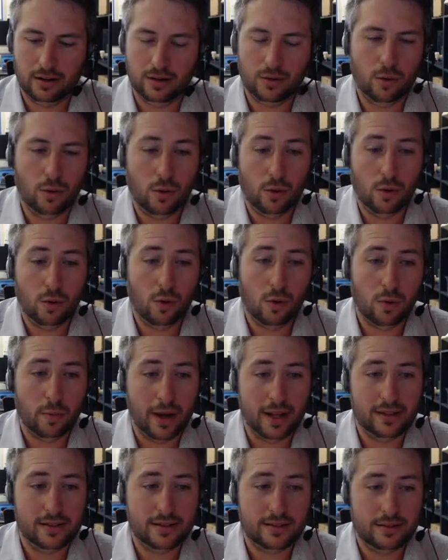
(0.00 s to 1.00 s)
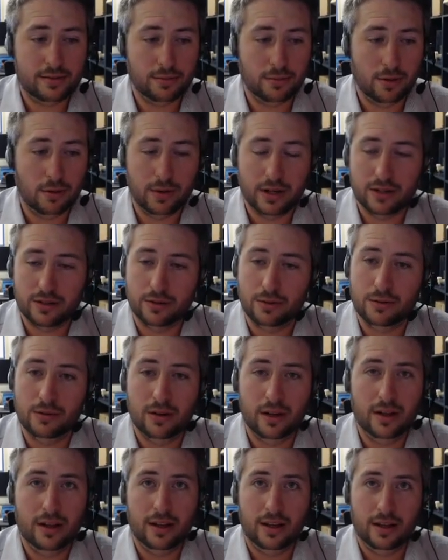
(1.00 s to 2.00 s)
augments what we do
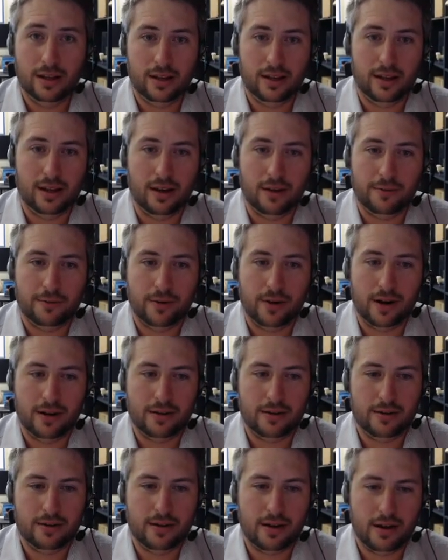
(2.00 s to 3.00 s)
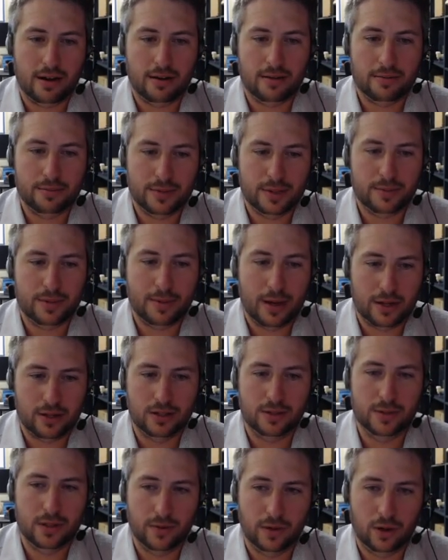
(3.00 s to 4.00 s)
here for our
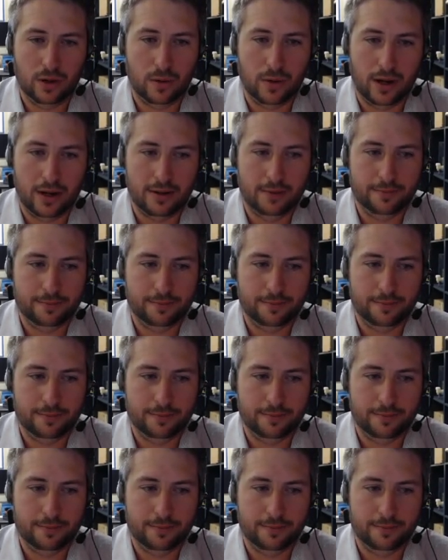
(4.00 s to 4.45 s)
patient-specific QA.